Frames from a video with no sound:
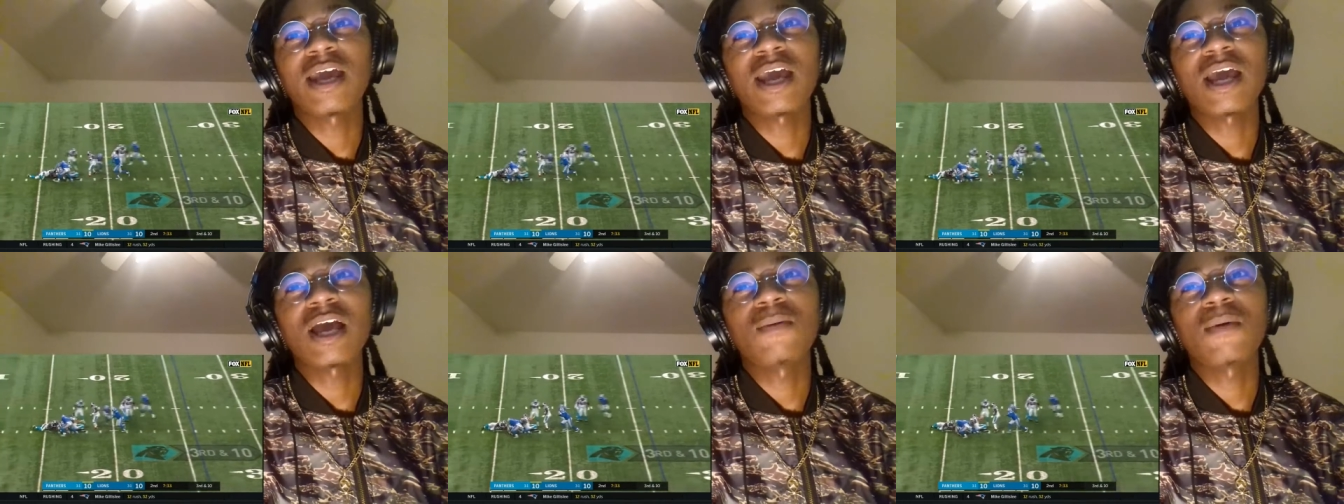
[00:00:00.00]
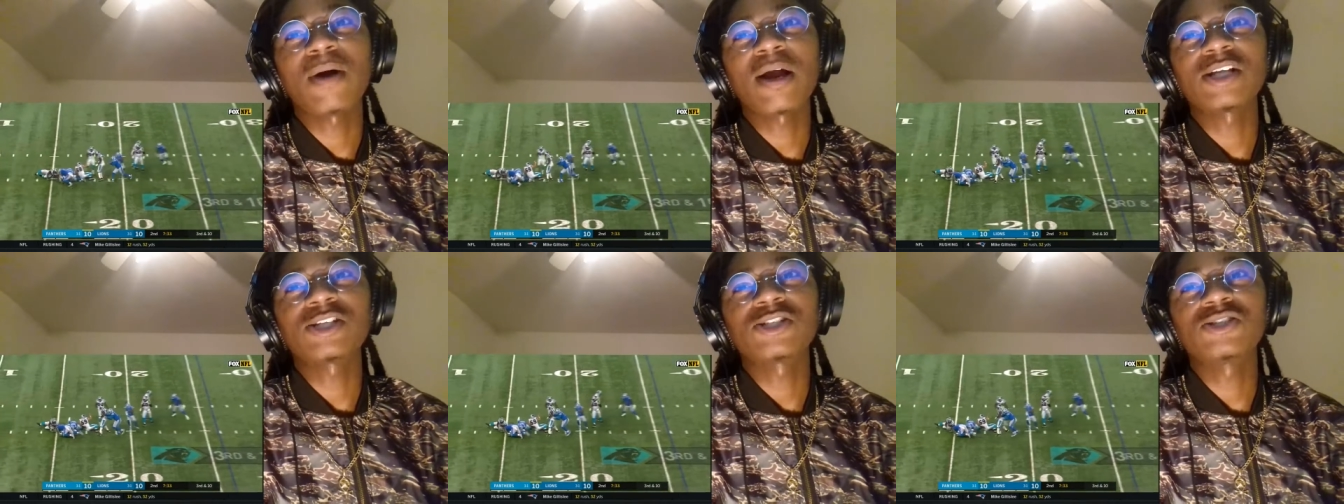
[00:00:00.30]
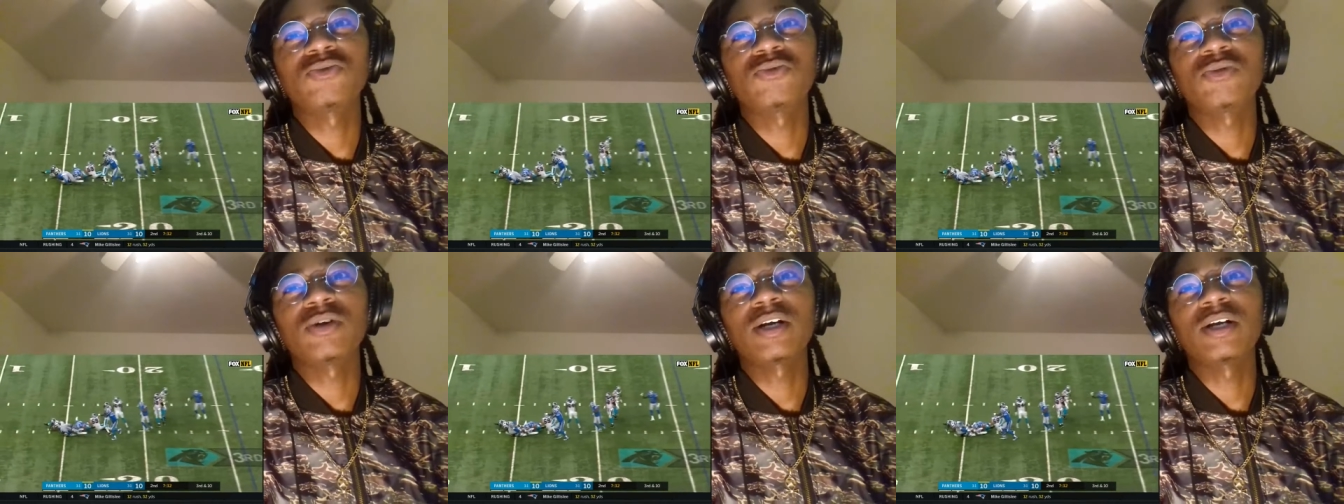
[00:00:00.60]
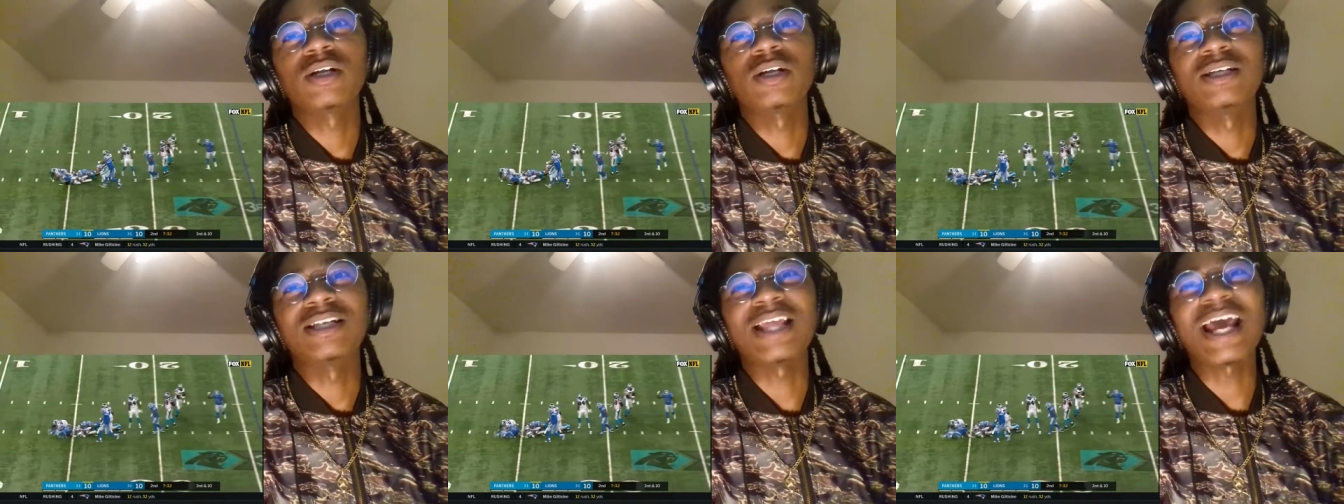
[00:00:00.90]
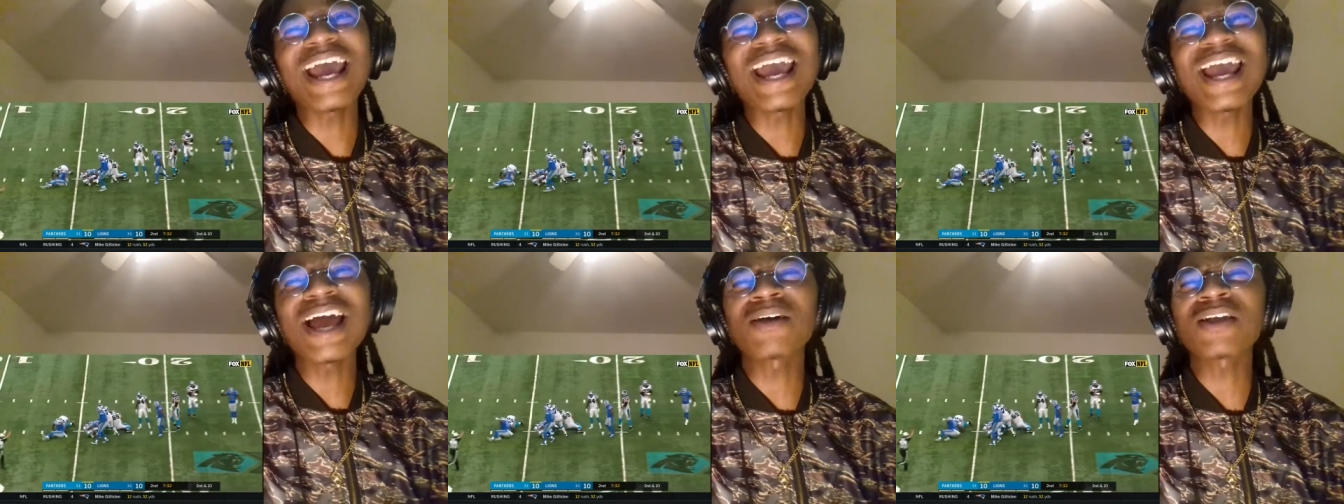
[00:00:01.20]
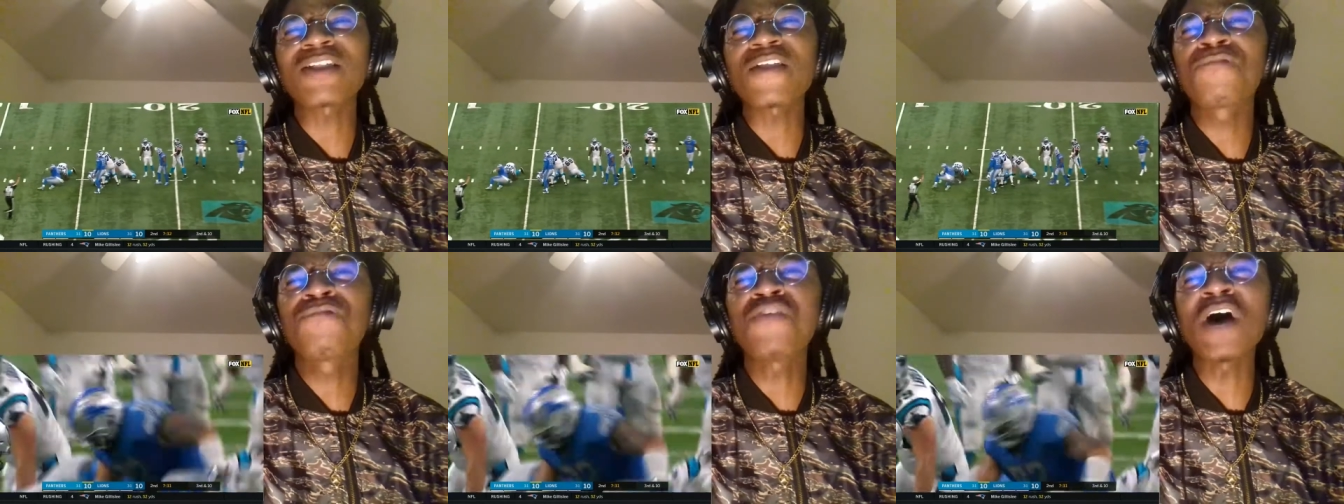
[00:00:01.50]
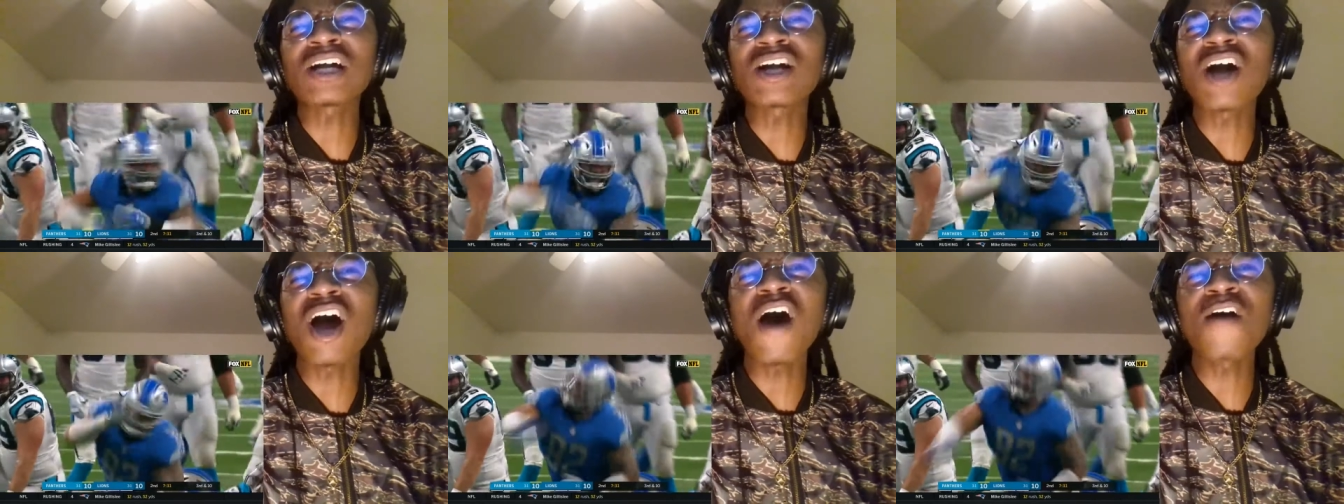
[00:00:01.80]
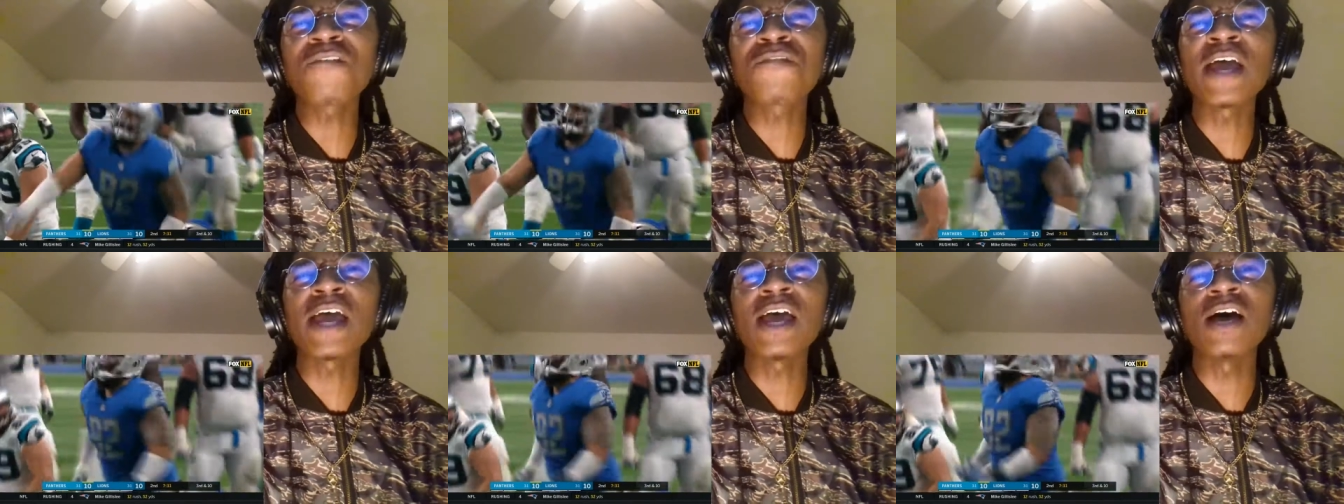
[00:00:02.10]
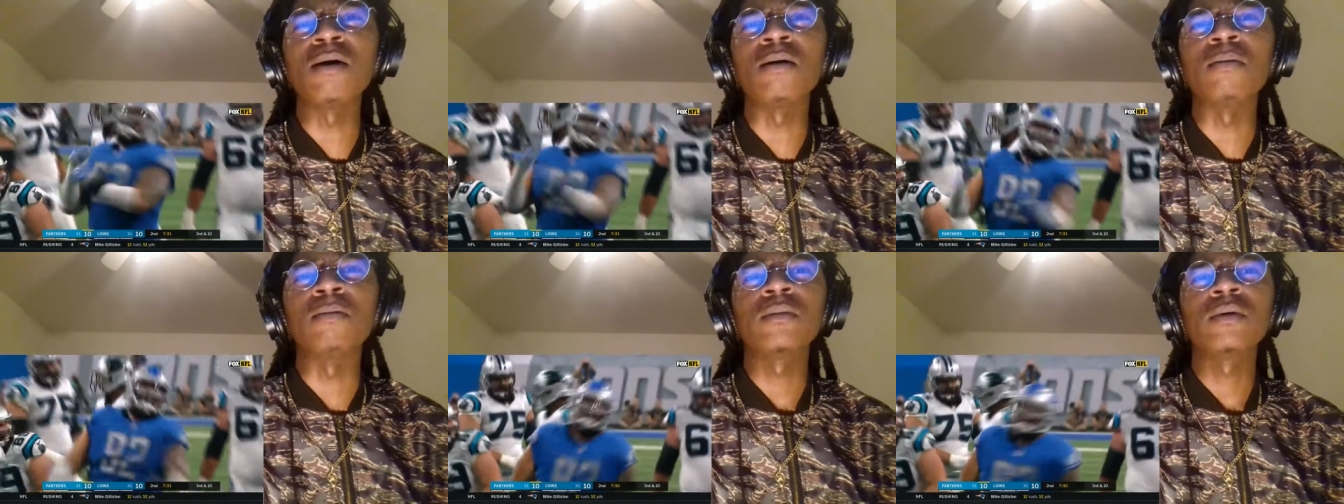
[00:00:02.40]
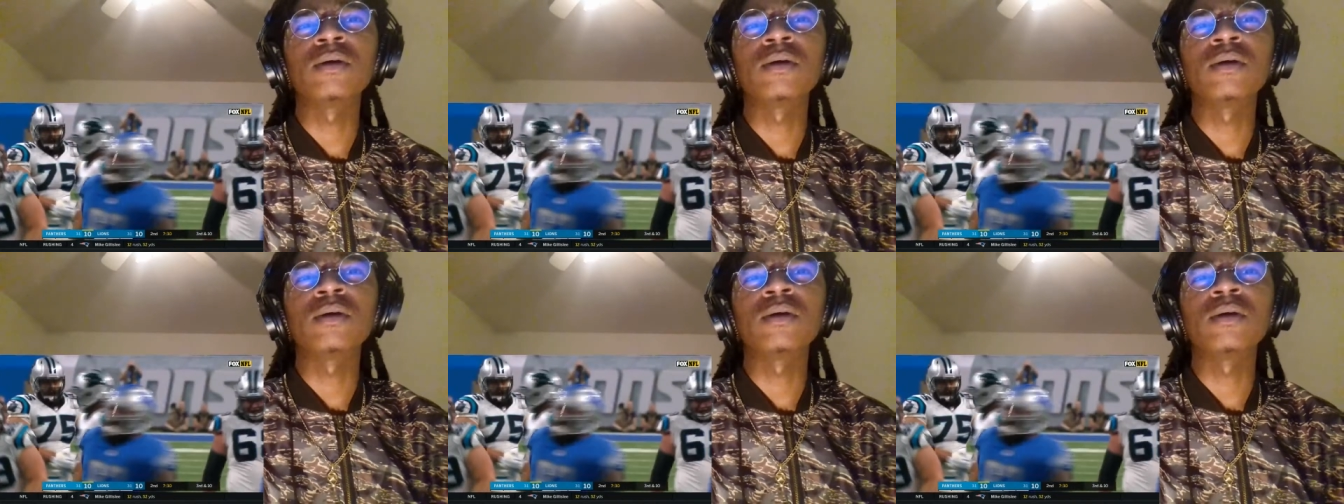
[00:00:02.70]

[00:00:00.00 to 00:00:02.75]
Damn, why didn't you run? Damn, get the fuck off him!